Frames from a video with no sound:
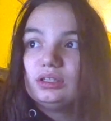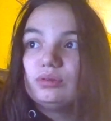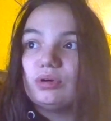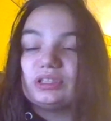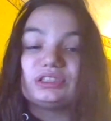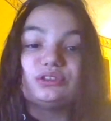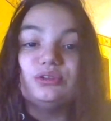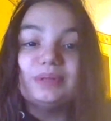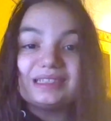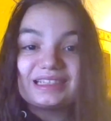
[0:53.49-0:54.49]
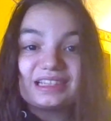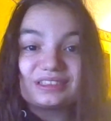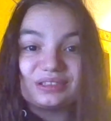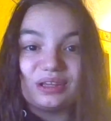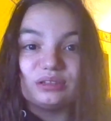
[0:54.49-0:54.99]
While the school building
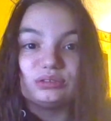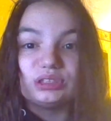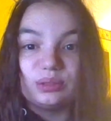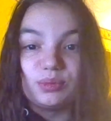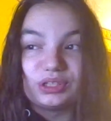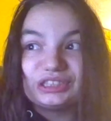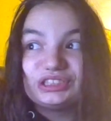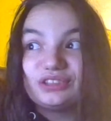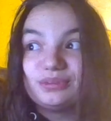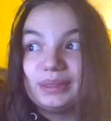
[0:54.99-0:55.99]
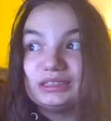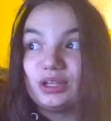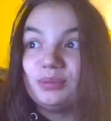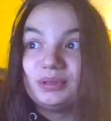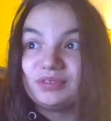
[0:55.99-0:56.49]
is closed, the morning show remains
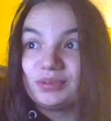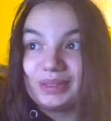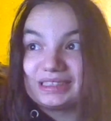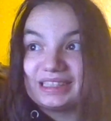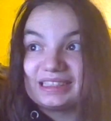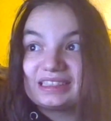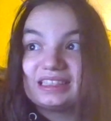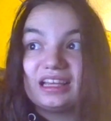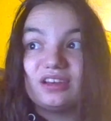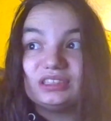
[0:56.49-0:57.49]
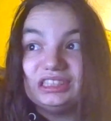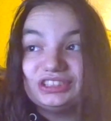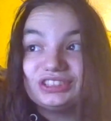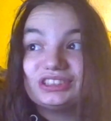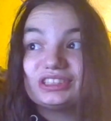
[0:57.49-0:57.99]
open for business.
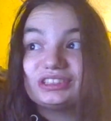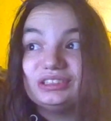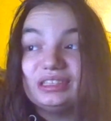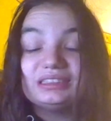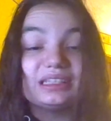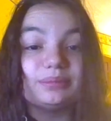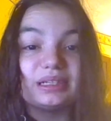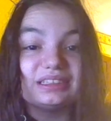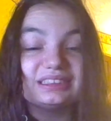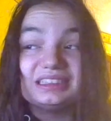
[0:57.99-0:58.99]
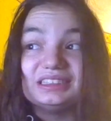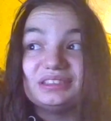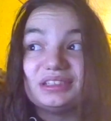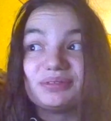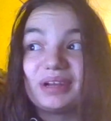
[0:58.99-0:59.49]
Teachers, students, and parents can
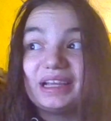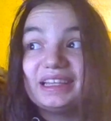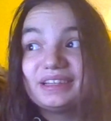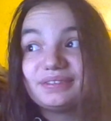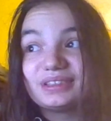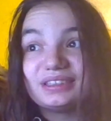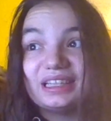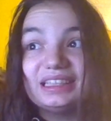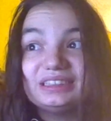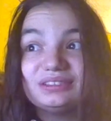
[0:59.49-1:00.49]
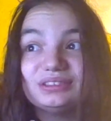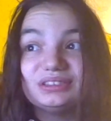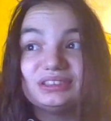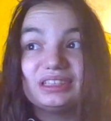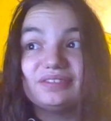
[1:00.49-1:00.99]
tune in right here for the latest school
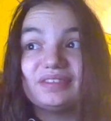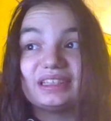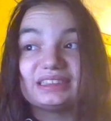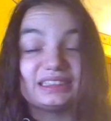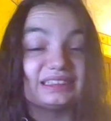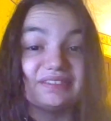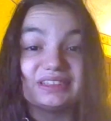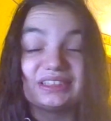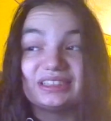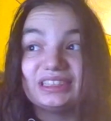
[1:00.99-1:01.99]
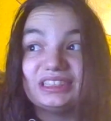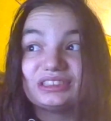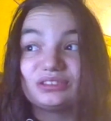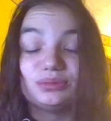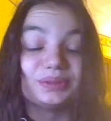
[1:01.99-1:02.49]
news and events at 7:30 each
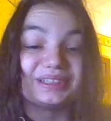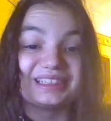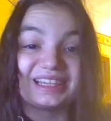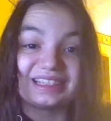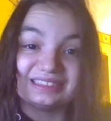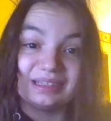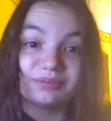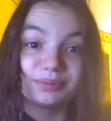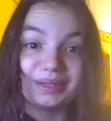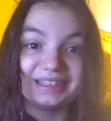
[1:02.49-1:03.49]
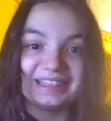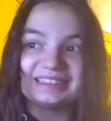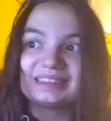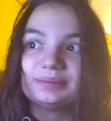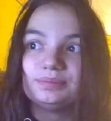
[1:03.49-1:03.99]
school morning, except for
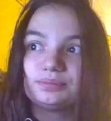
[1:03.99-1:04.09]
Mondays.